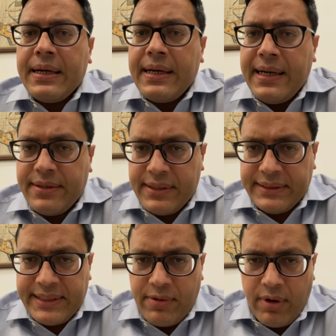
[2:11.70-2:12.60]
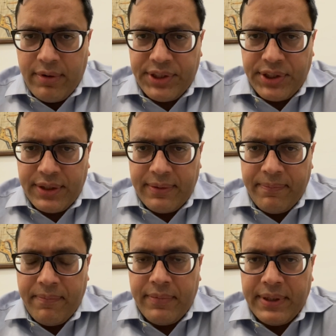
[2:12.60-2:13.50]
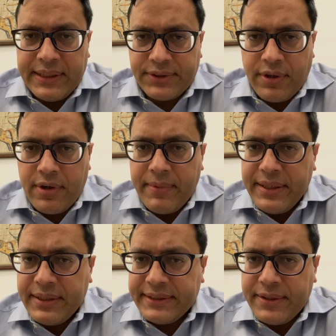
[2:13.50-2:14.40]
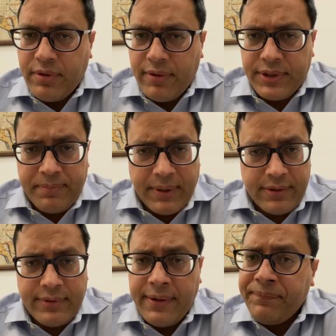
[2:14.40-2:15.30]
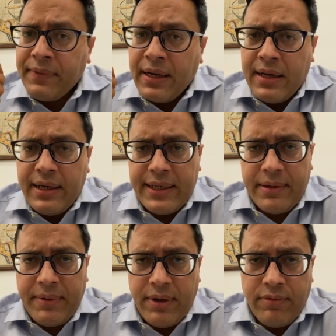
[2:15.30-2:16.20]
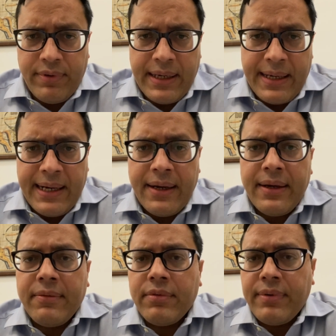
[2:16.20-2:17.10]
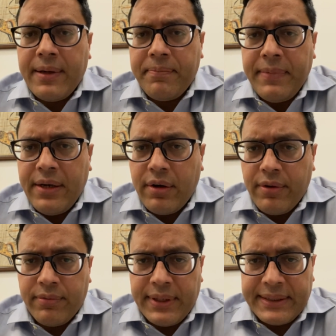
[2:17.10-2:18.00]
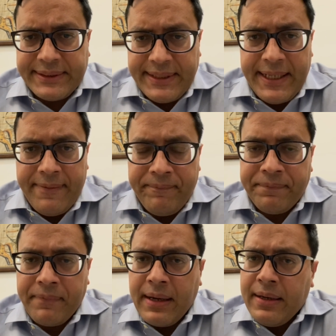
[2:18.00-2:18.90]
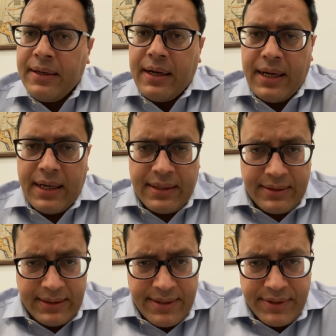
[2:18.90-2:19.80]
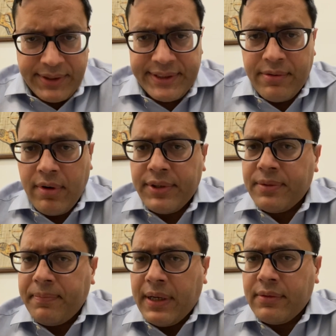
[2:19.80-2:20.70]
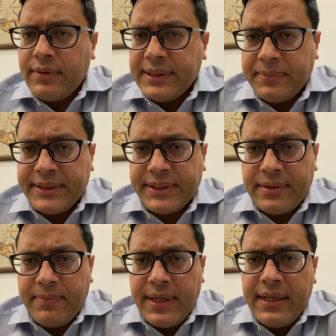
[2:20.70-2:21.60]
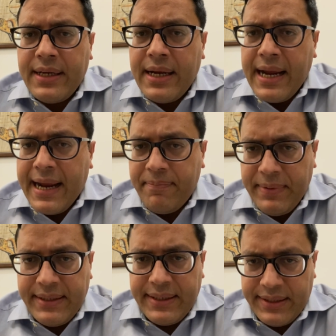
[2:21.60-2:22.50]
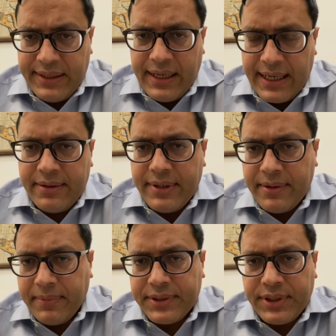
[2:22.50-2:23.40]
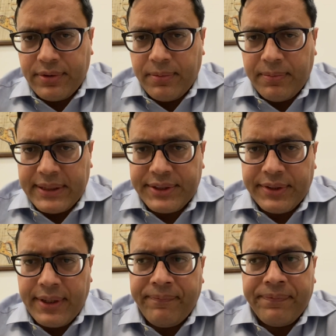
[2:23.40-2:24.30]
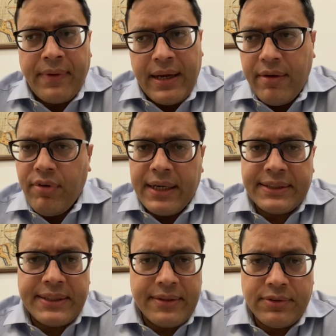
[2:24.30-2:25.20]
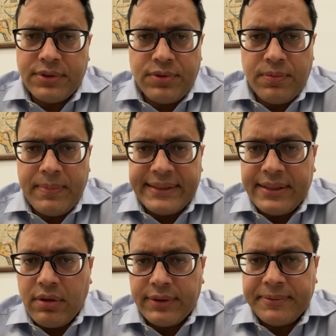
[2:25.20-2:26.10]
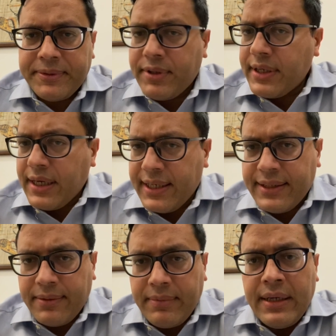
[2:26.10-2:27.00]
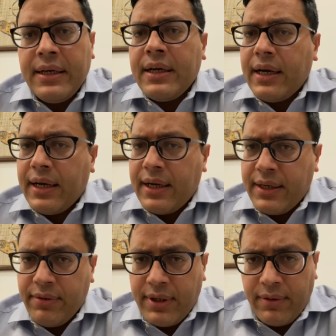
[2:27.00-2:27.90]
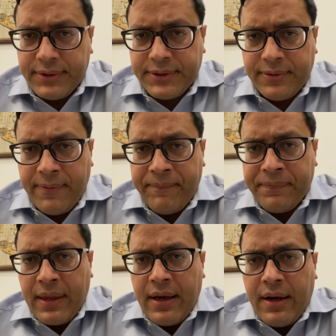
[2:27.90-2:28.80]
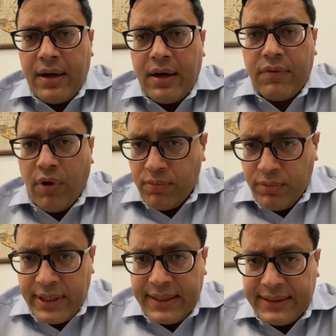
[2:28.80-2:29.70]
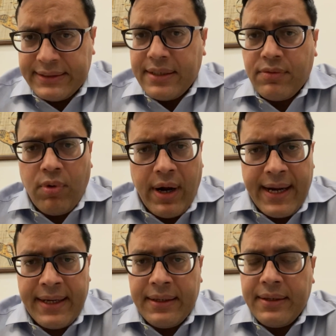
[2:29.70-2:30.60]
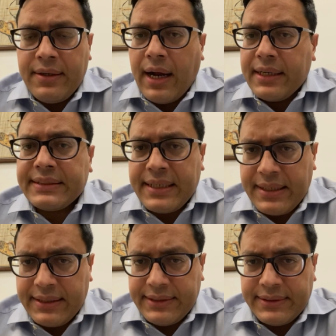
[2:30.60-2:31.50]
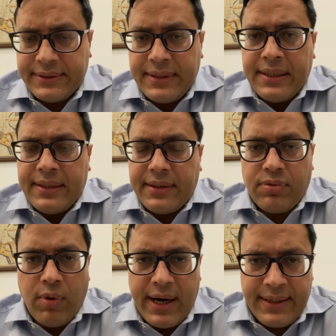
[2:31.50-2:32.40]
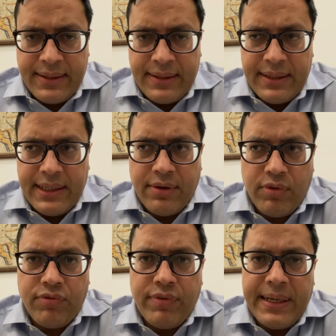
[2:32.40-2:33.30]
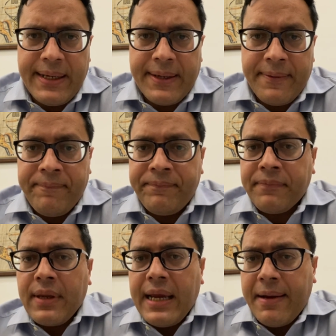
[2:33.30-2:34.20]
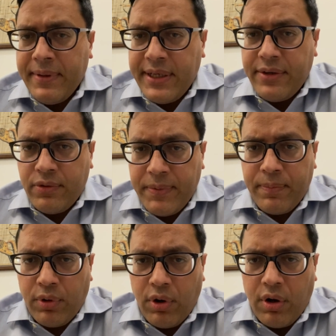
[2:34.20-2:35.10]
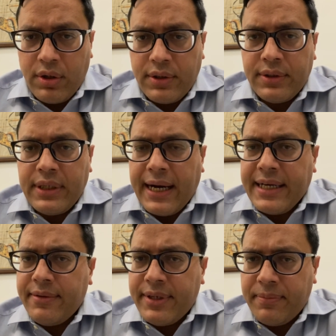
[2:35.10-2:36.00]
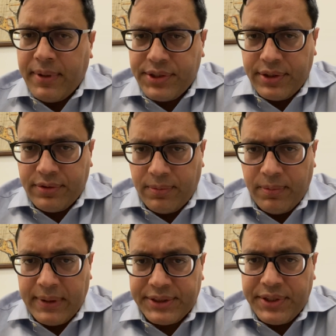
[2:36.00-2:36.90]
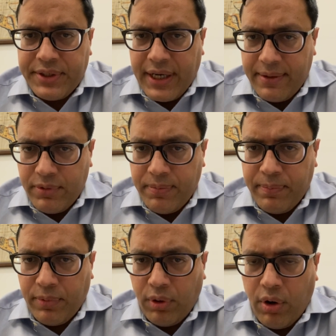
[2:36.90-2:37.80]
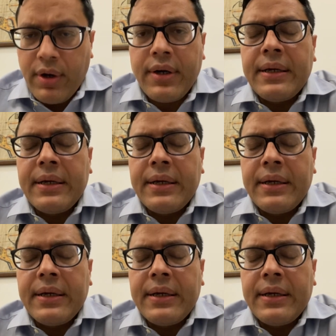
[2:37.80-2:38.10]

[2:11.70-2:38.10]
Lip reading: intrinsic coagulation, disorder of intrinsic coagulation pathway. Let it be haemophilia A, haemophilia B or haemophilia C. And intrinsic coagulation pathway is measured by APTT, activated partial thromboplastin time. If you understand those two basic concepts, you can connect them, and you can also formulate this, that why, understand this, that why in haemophilia, APTT would be prolonged, activated partial thromboplastin time would be prolonged,